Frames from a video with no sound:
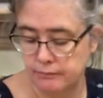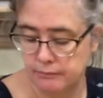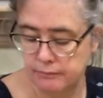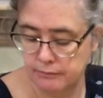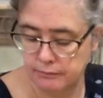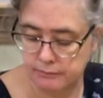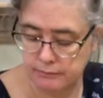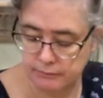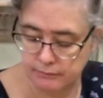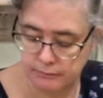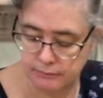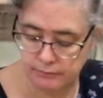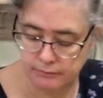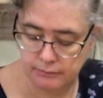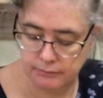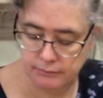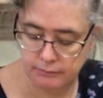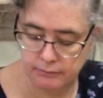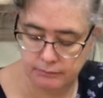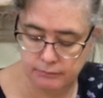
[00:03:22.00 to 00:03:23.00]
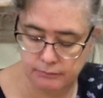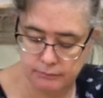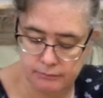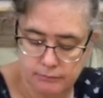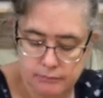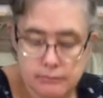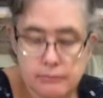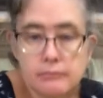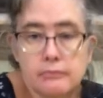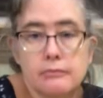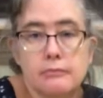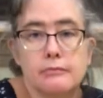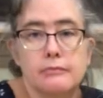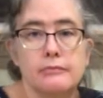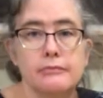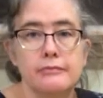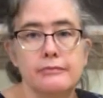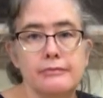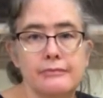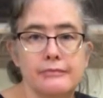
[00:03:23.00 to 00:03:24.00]

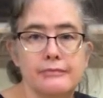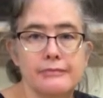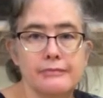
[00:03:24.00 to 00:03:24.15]
(silence)